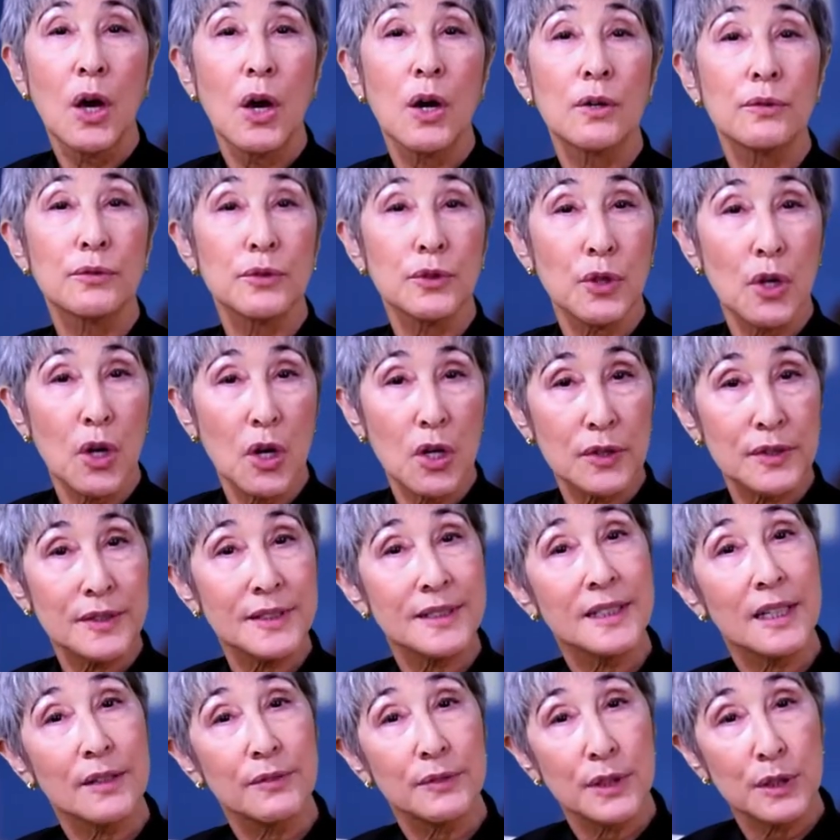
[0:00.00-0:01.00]
Overall,
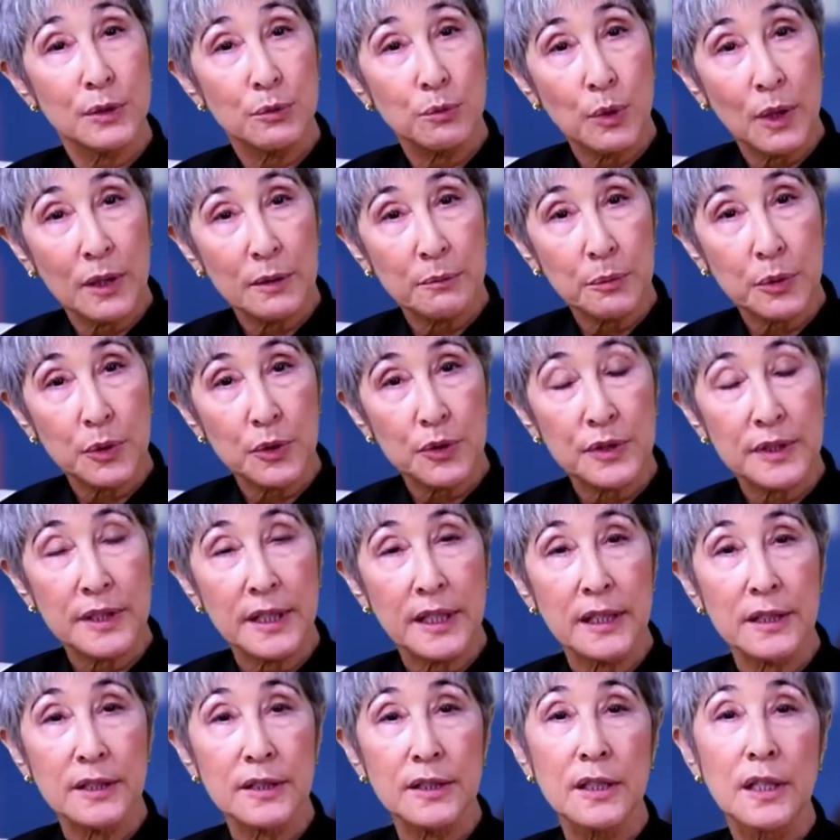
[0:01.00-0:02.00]

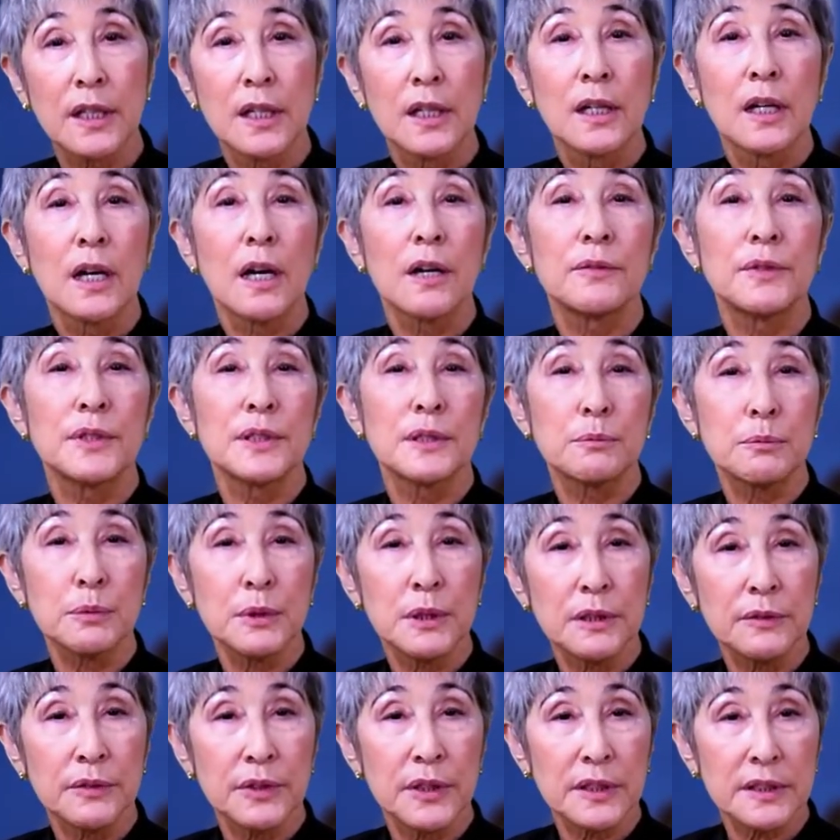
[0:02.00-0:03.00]
71% of these
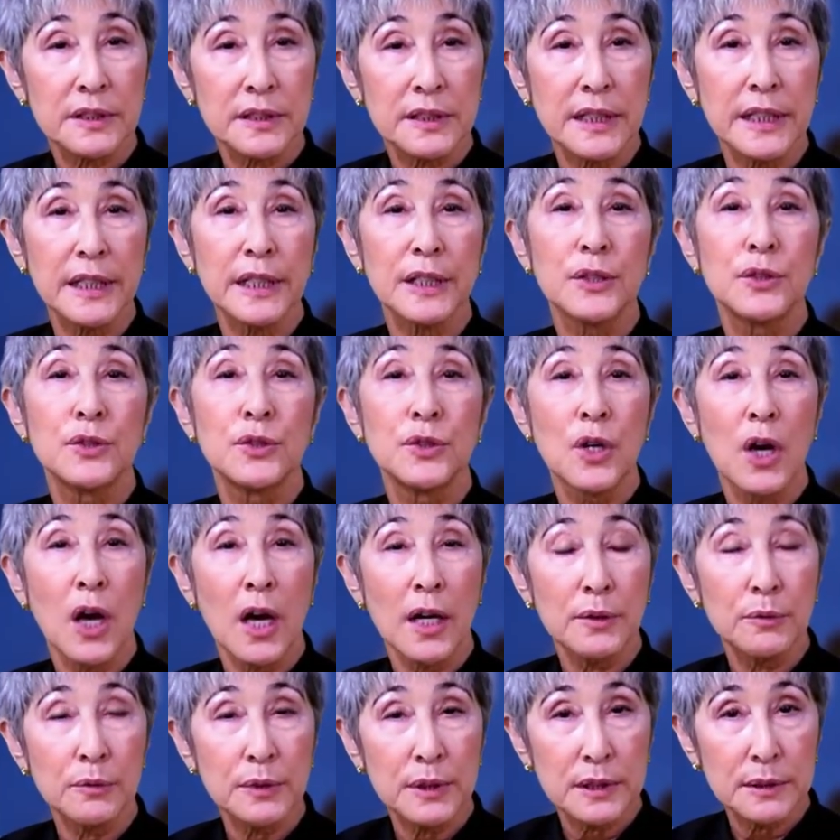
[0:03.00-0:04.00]
previously
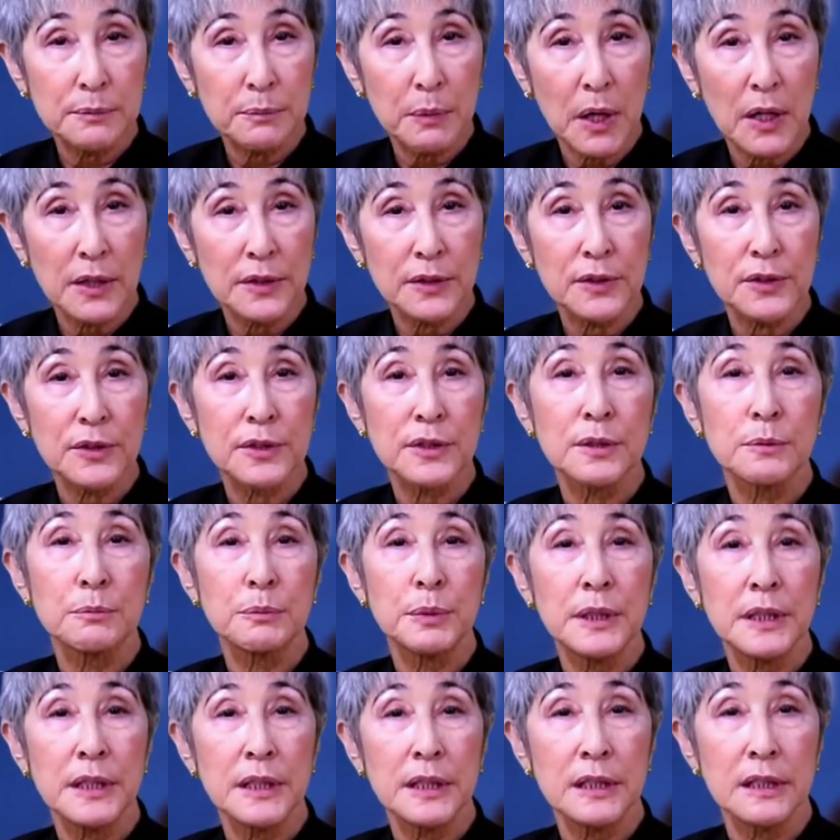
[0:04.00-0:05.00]
non-responders to
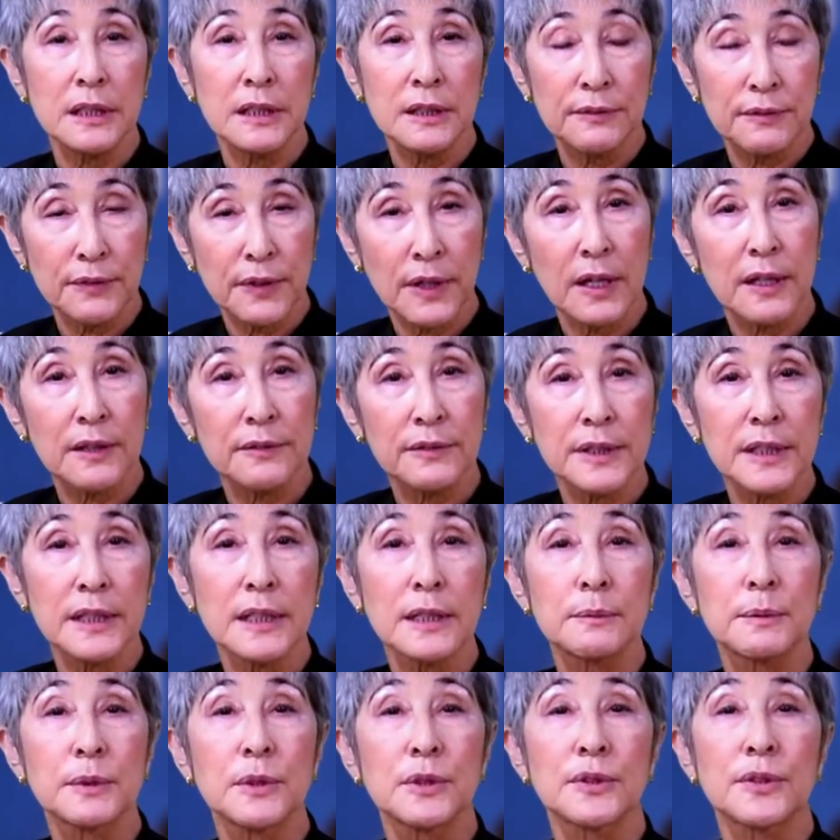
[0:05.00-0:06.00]
PDE5
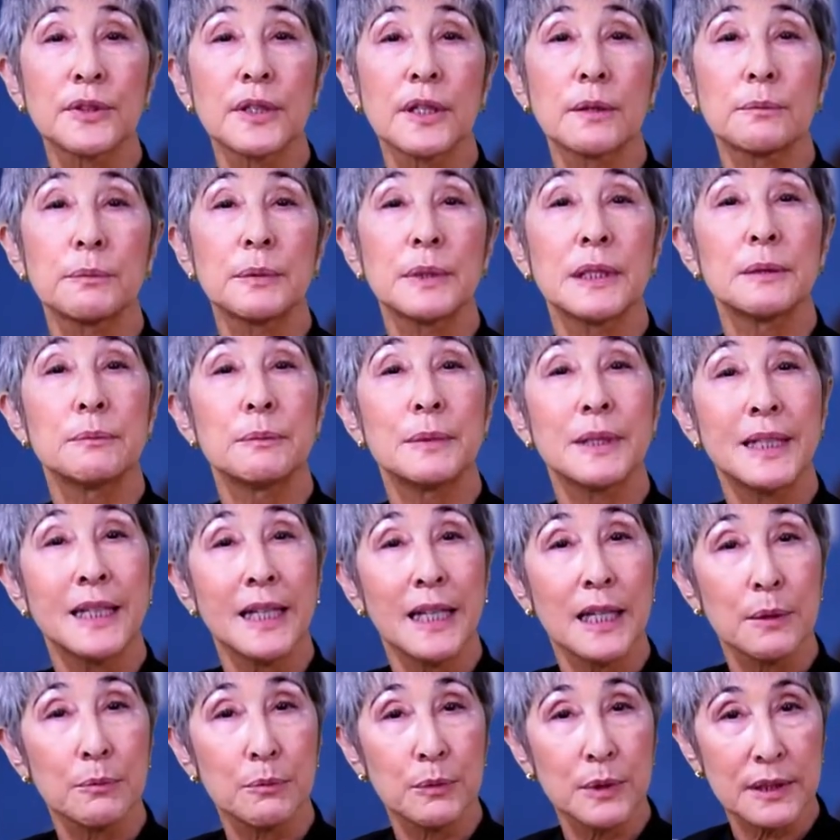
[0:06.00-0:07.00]
inhibitor therapy
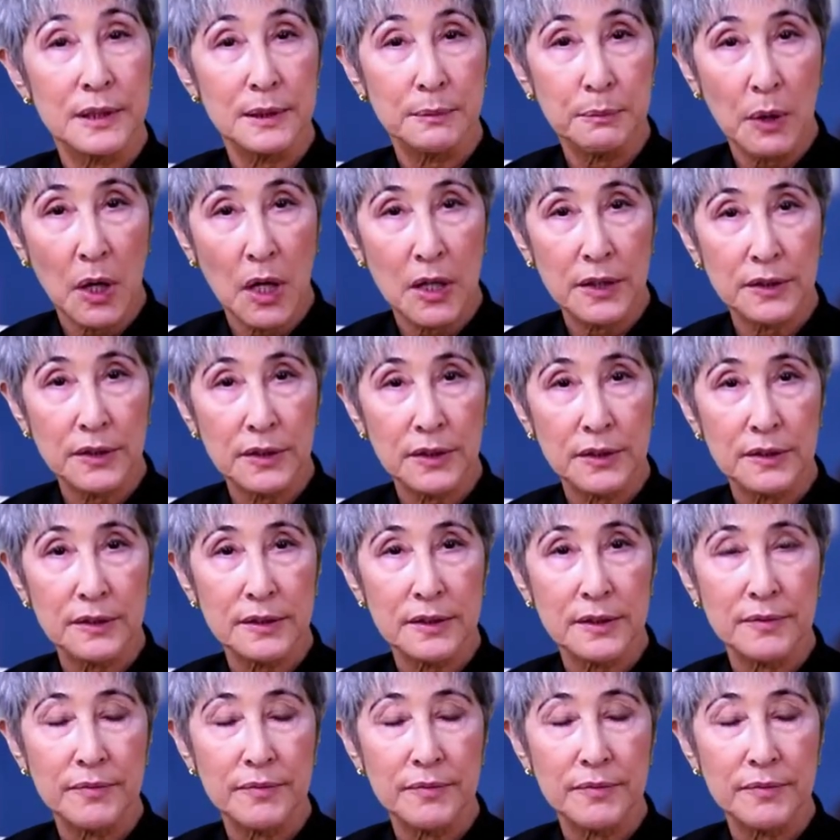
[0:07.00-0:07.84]
became responders.